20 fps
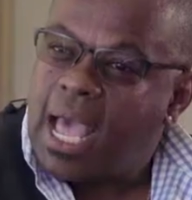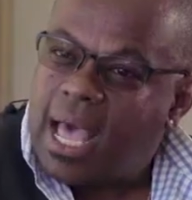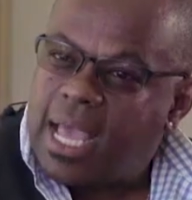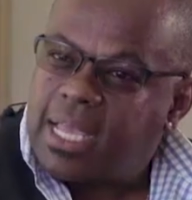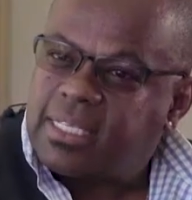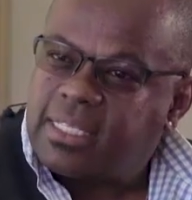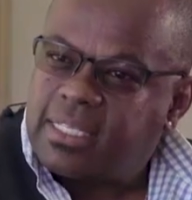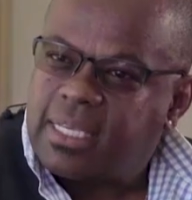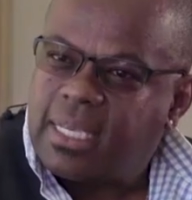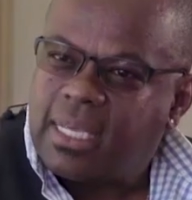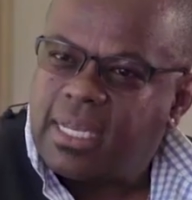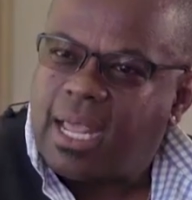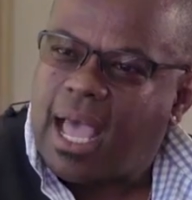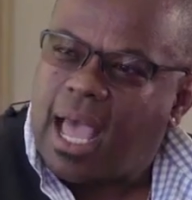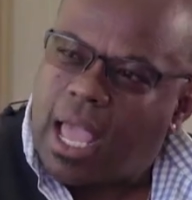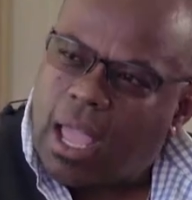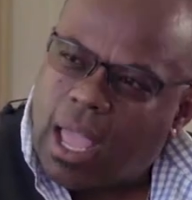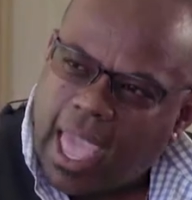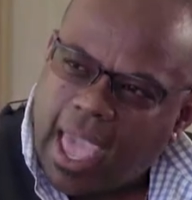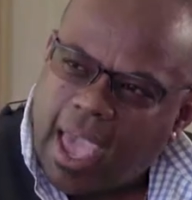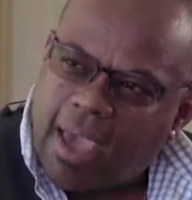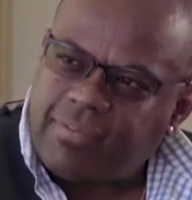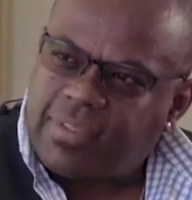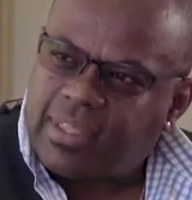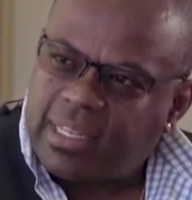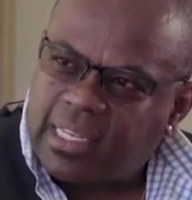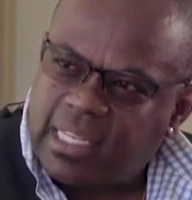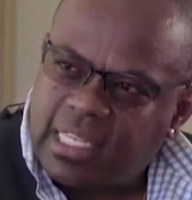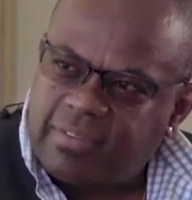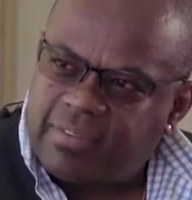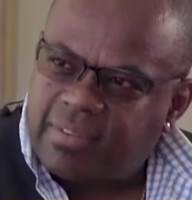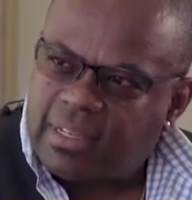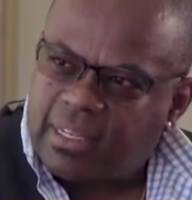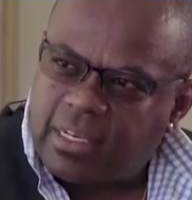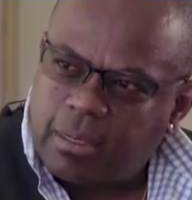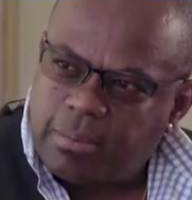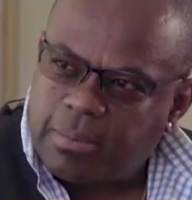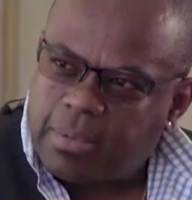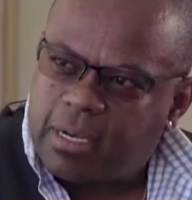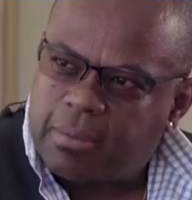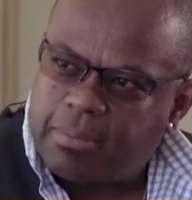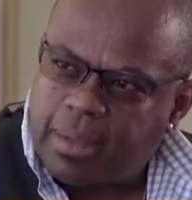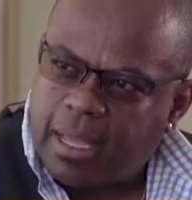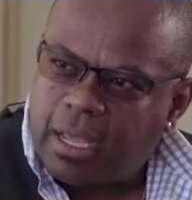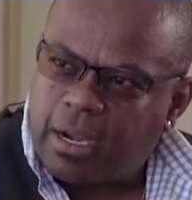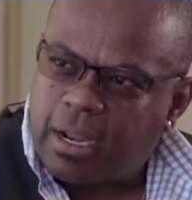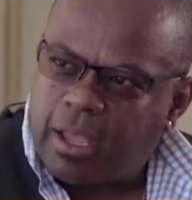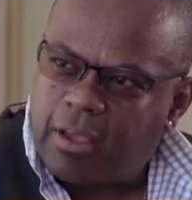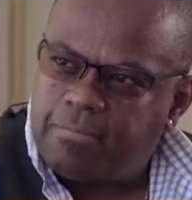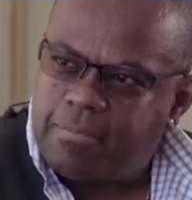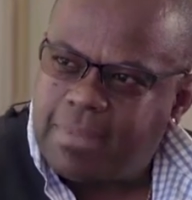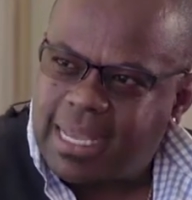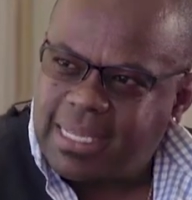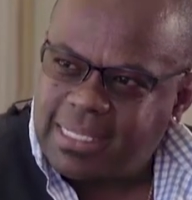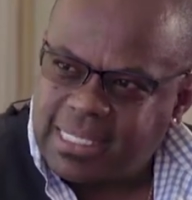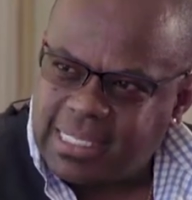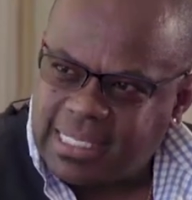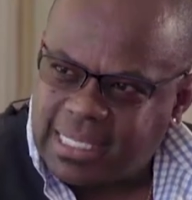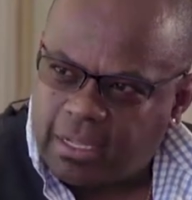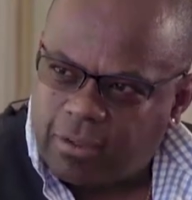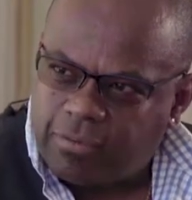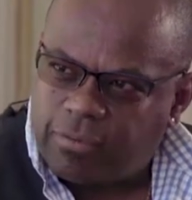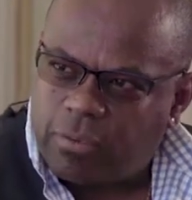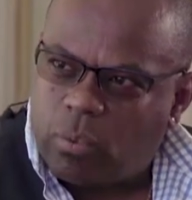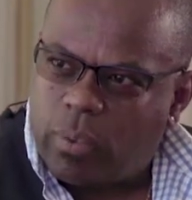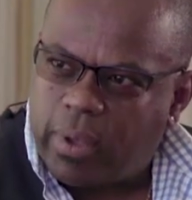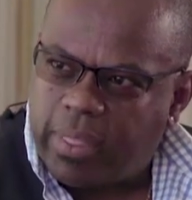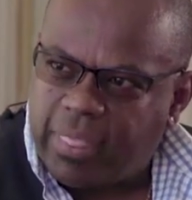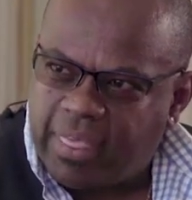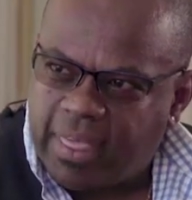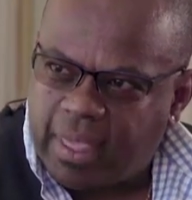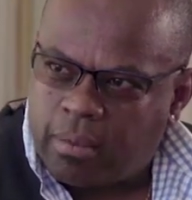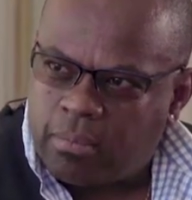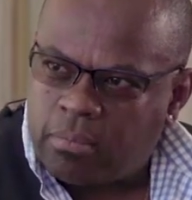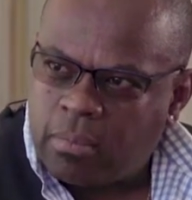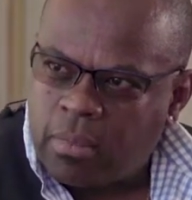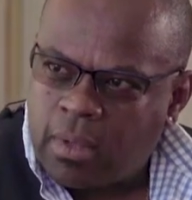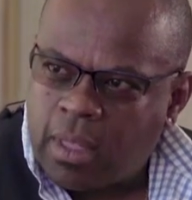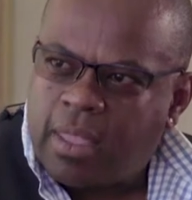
I said, I have to leave a little bit about of myself with them.